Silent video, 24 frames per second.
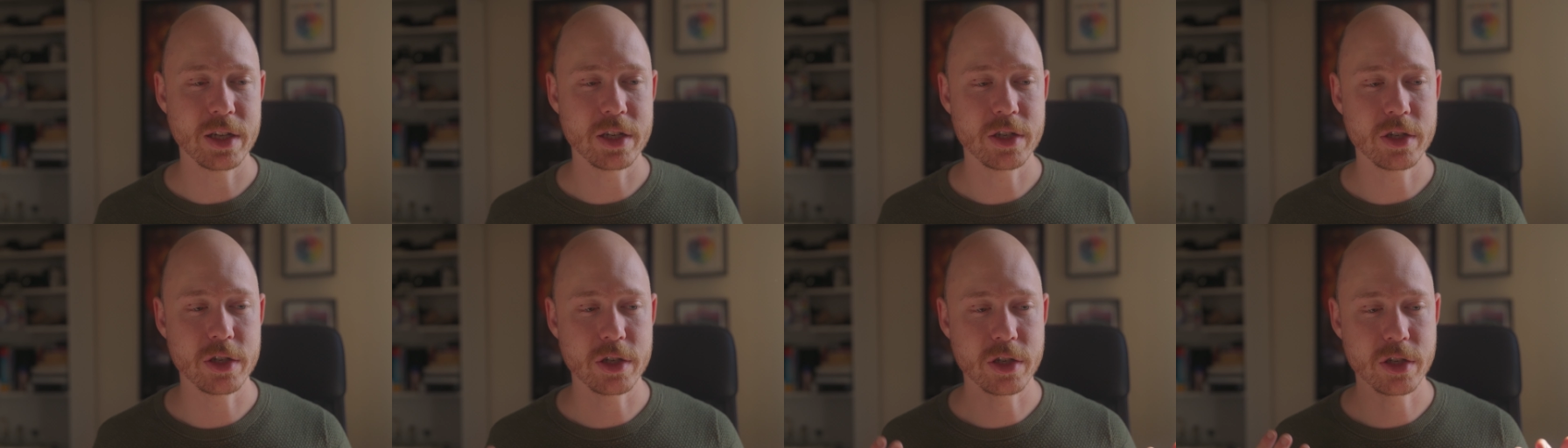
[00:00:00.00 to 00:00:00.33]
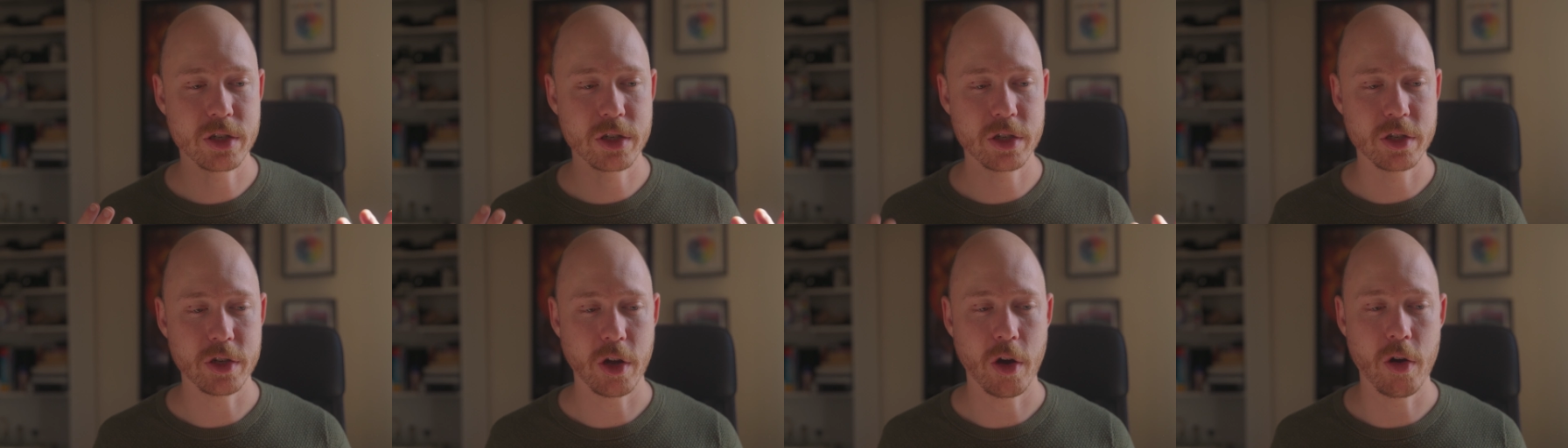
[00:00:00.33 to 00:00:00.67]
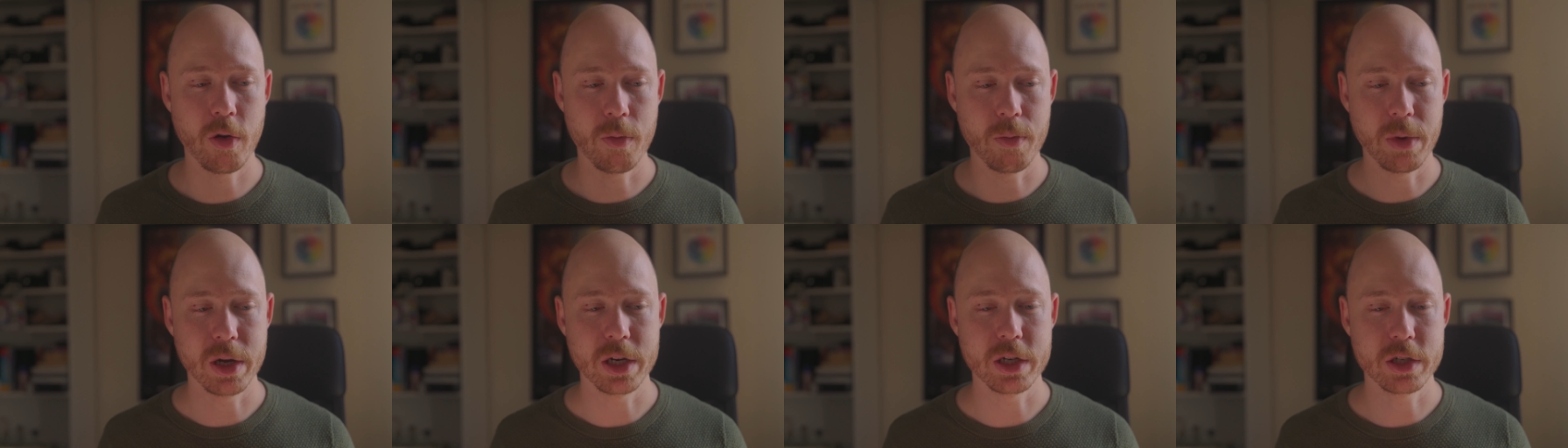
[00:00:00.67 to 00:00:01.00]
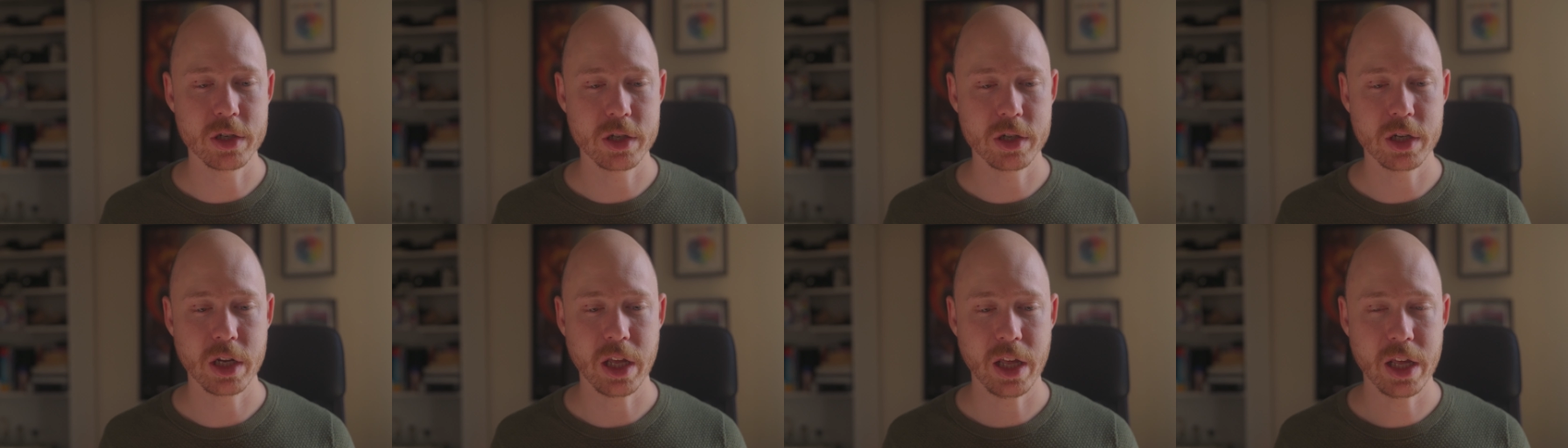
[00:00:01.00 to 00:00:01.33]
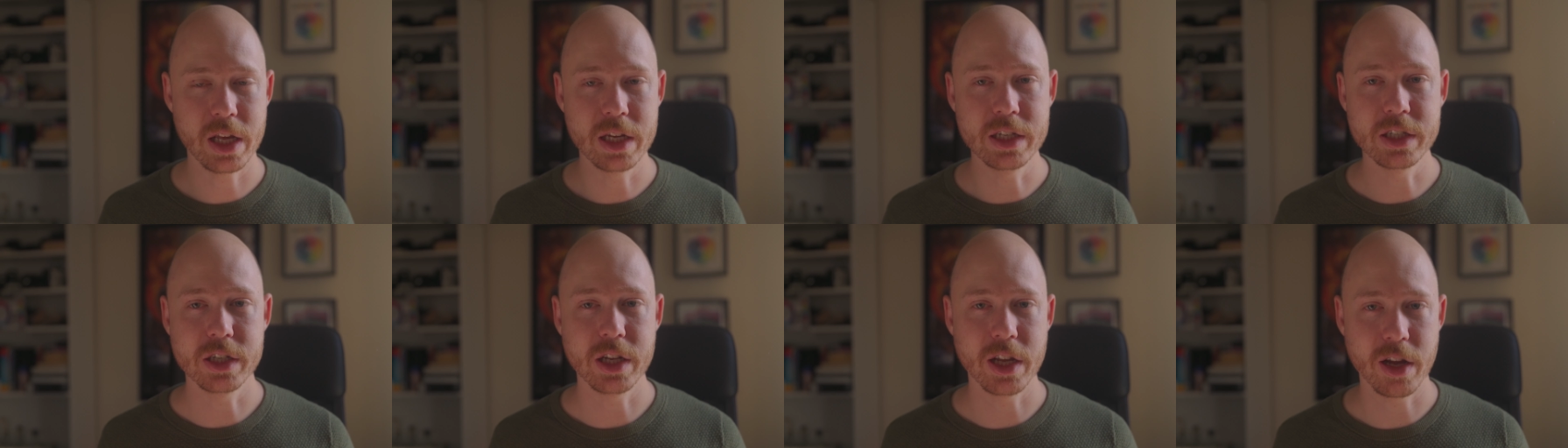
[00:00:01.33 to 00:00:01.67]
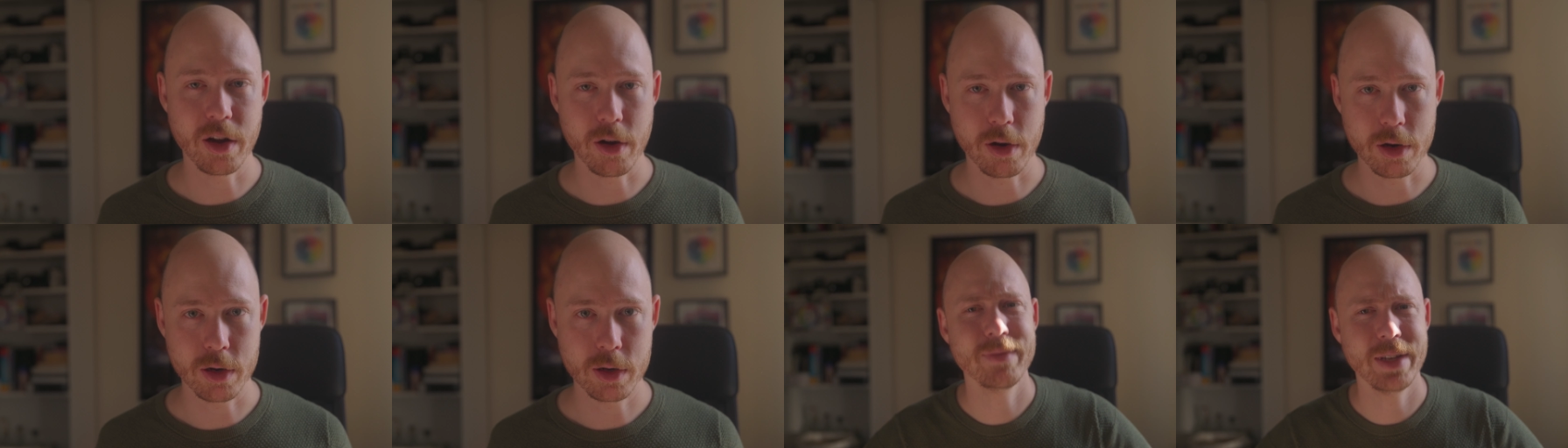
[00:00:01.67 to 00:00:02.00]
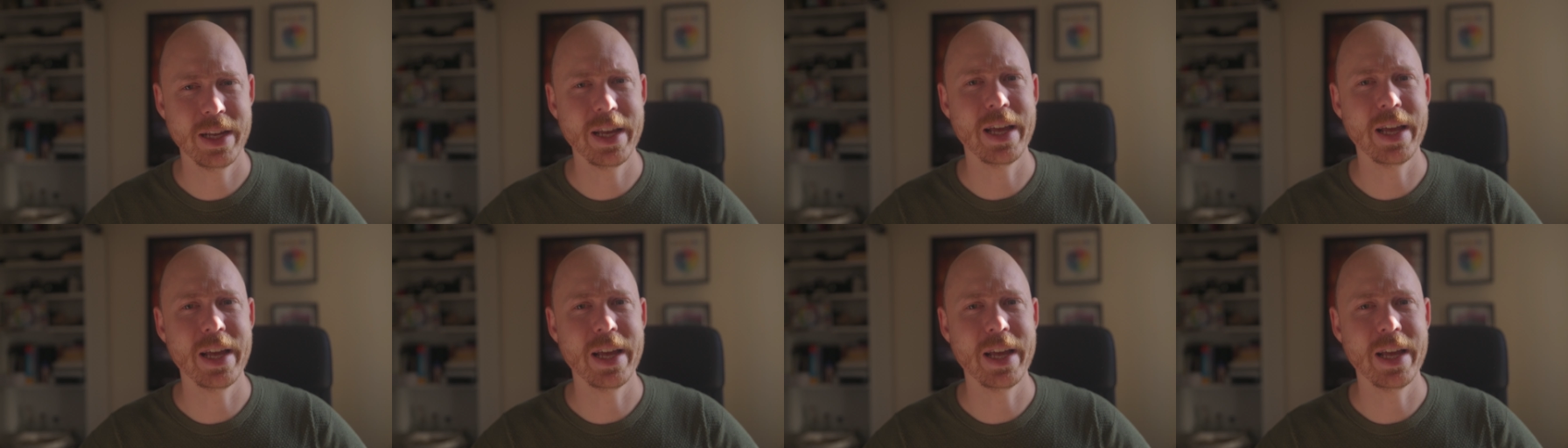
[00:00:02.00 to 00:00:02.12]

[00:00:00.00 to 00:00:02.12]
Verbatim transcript: it's just so much easier.